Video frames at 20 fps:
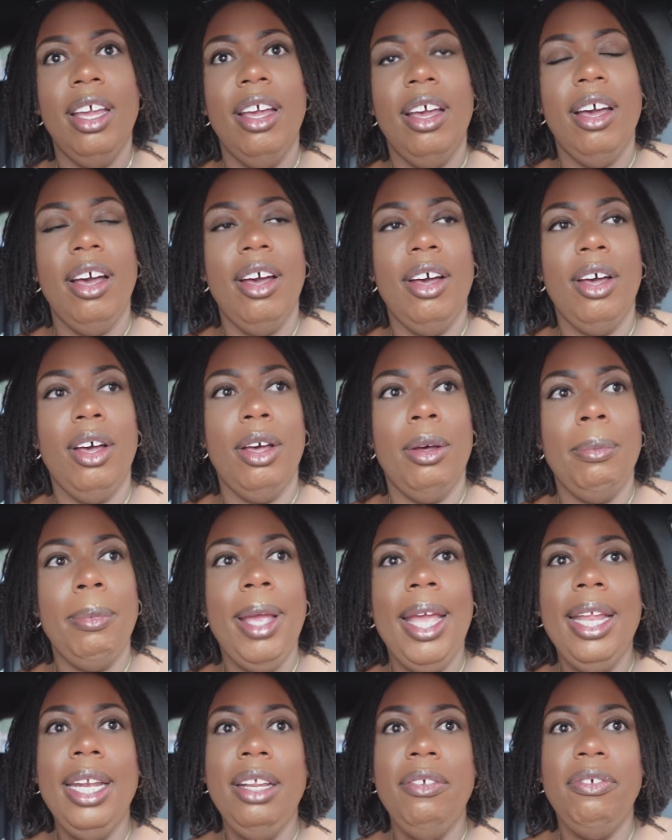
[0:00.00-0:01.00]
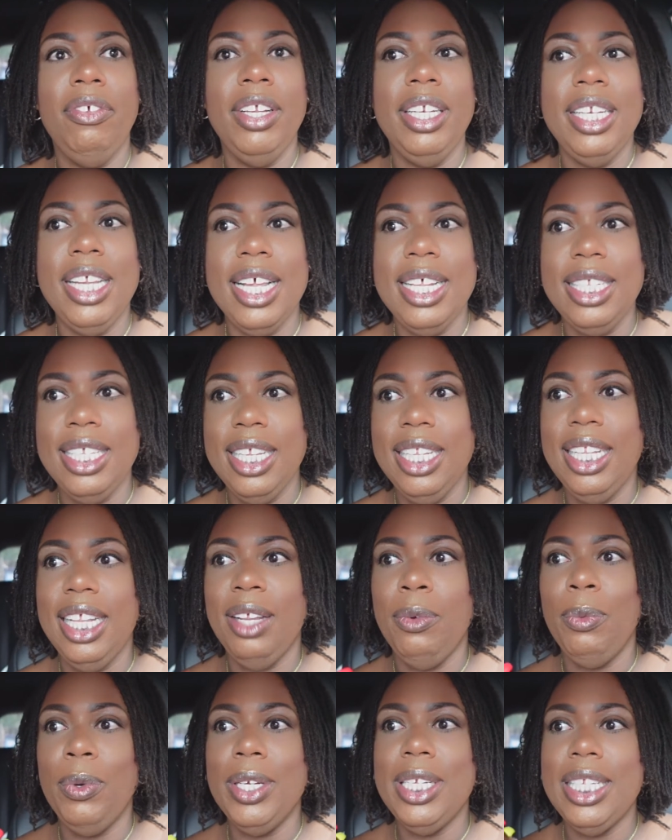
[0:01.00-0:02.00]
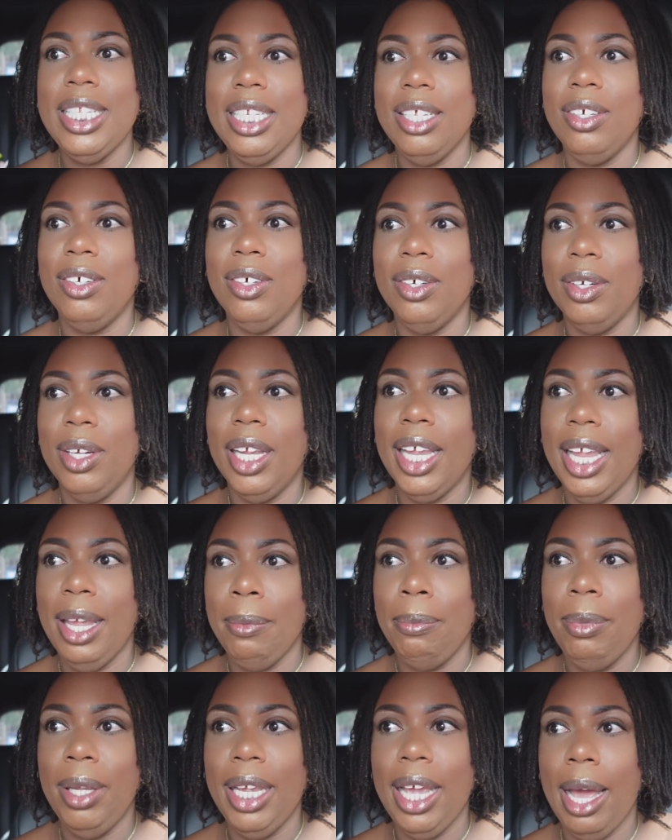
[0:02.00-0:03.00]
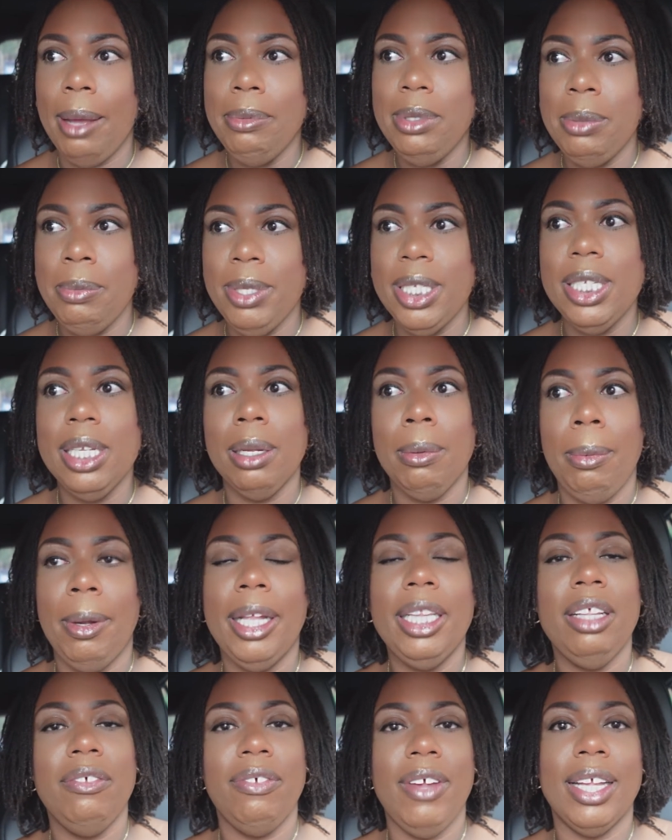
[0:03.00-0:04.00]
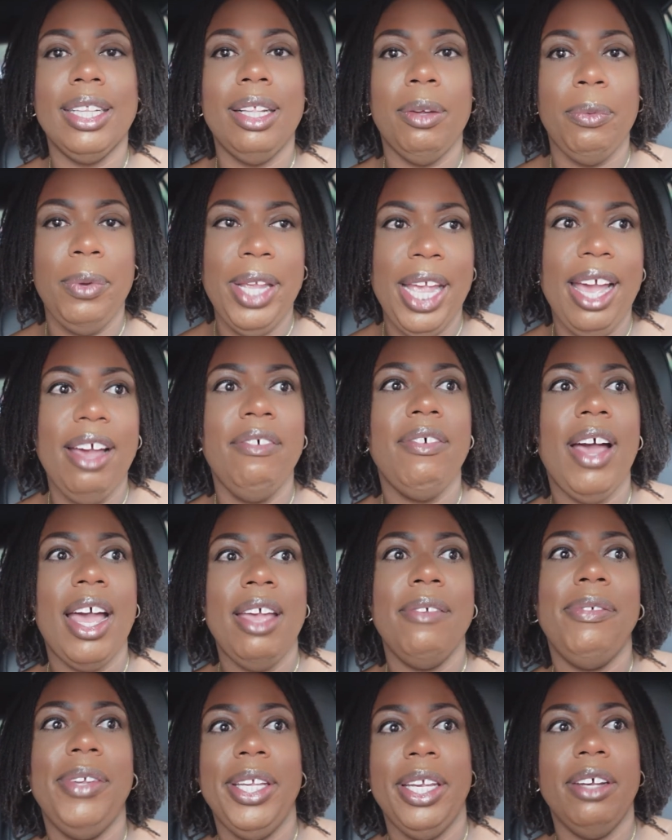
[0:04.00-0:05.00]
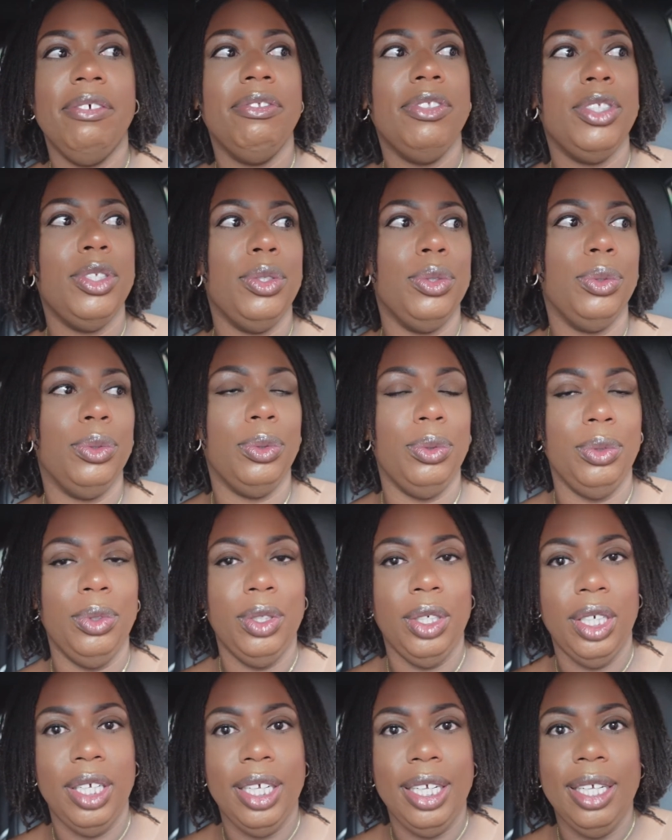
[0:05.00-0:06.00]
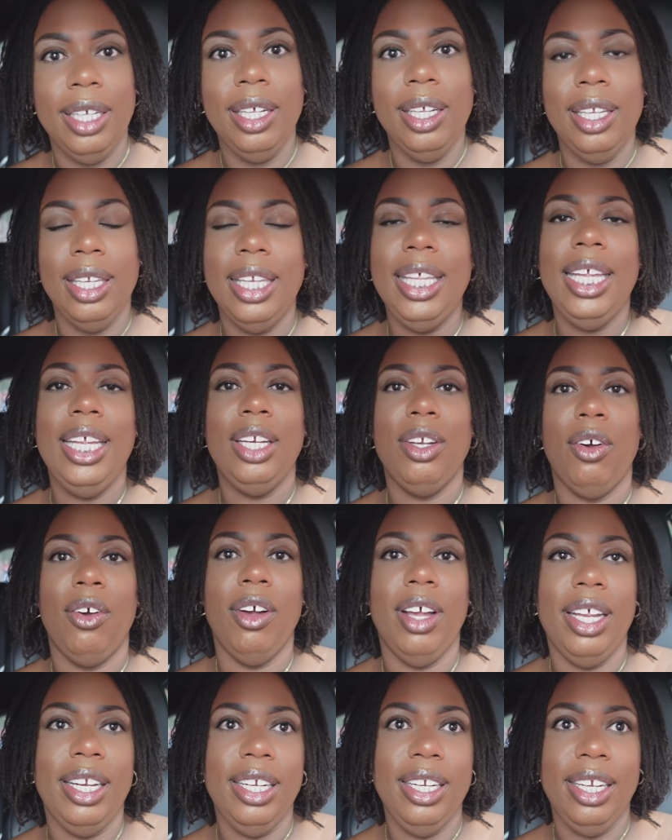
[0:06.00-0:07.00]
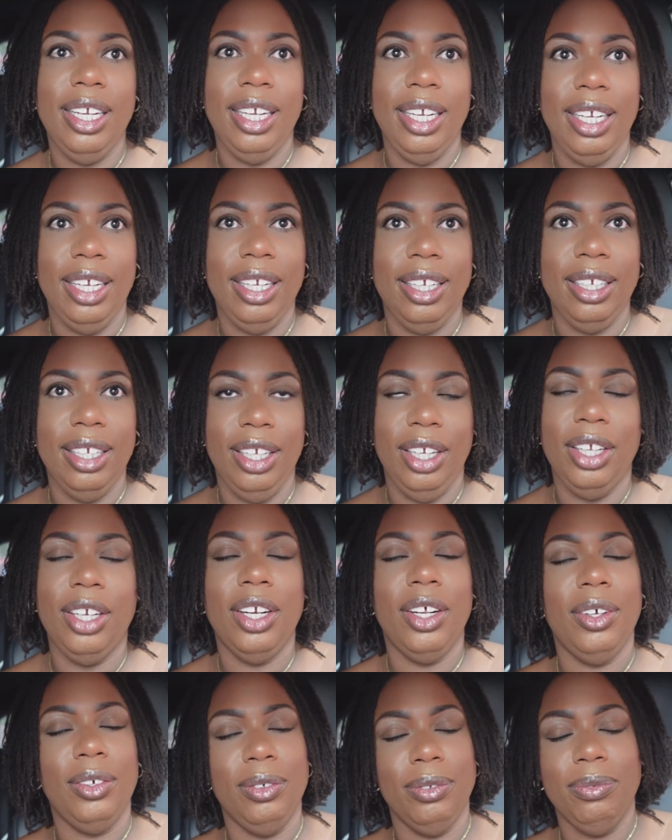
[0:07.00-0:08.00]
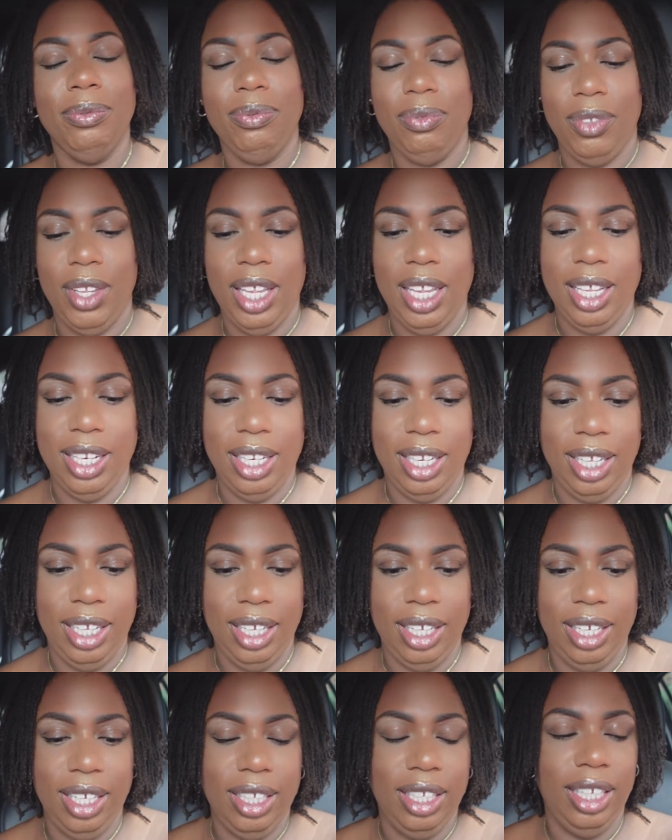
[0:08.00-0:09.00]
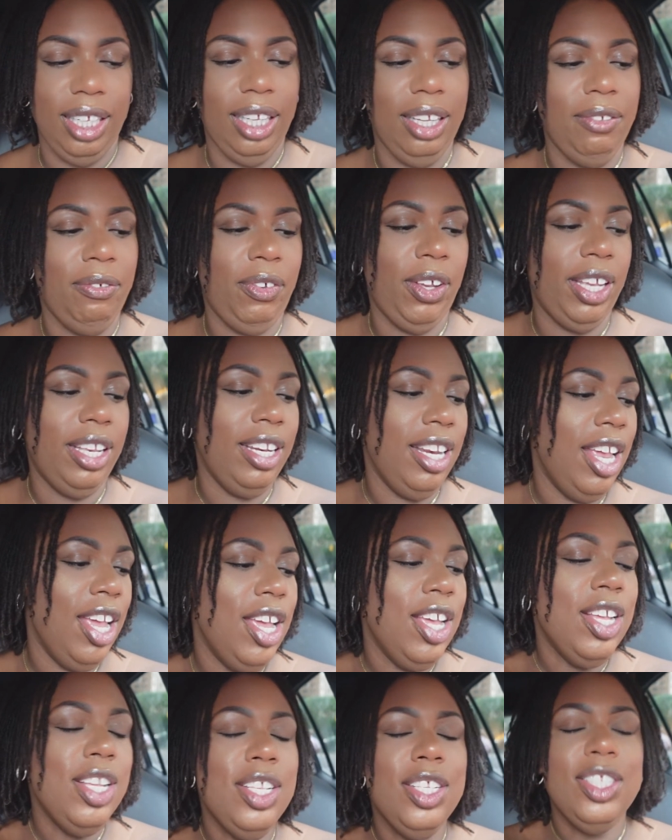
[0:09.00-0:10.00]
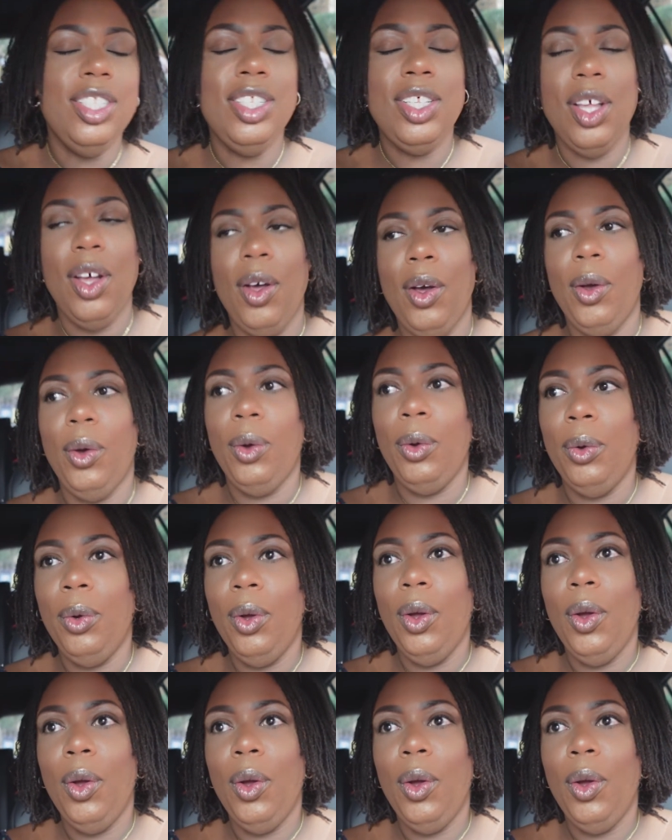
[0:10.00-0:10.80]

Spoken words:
And if it doesn't, then we still can be optimistic about the fact that we have IVF to lean on, you know, in the event. So